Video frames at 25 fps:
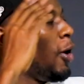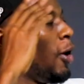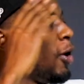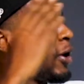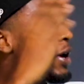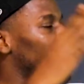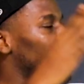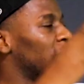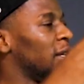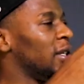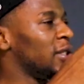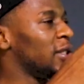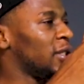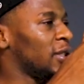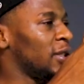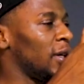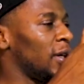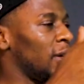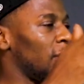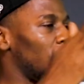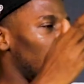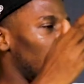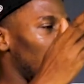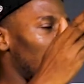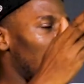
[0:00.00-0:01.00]
Okay,
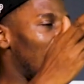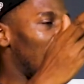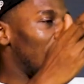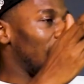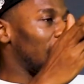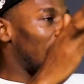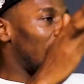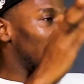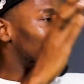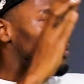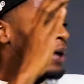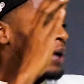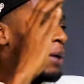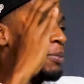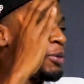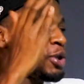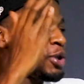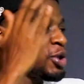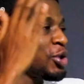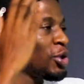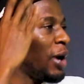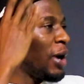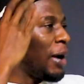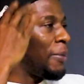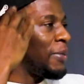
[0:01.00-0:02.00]
I'm not
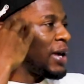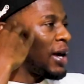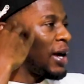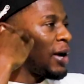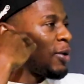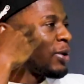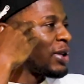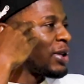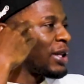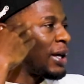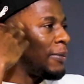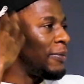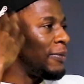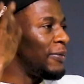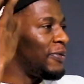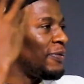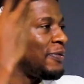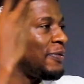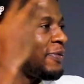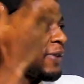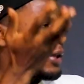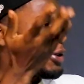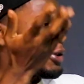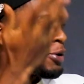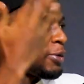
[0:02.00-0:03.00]
sure I'm hearing what I'm
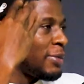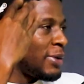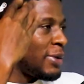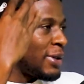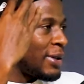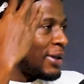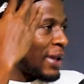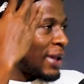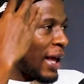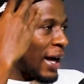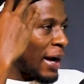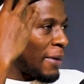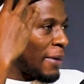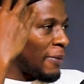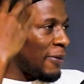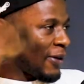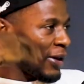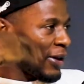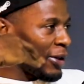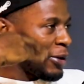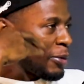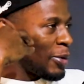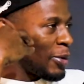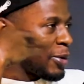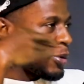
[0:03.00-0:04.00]
fathoming. Like, I'm
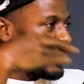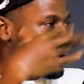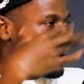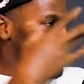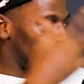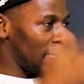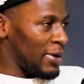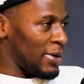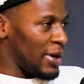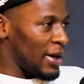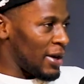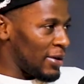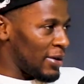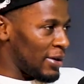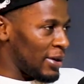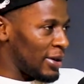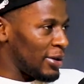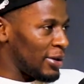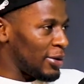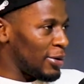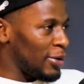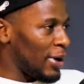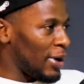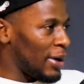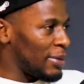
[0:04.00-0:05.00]
fathoming what I'm hearing.
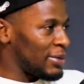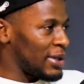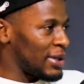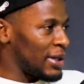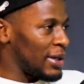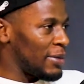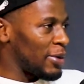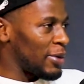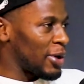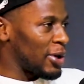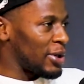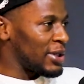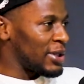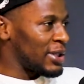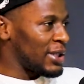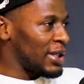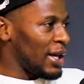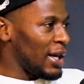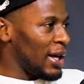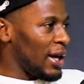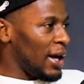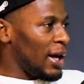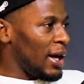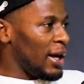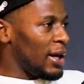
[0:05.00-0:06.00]
You know what I'm saying? Because
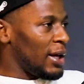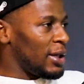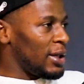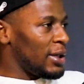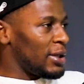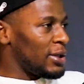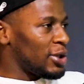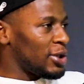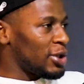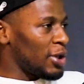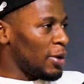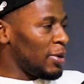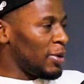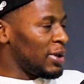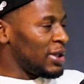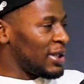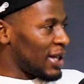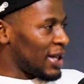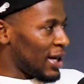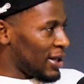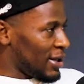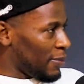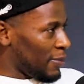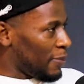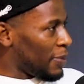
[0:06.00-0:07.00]
someone is
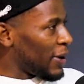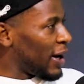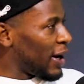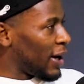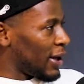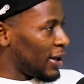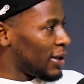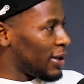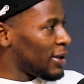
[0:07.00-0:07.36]
getting pegged.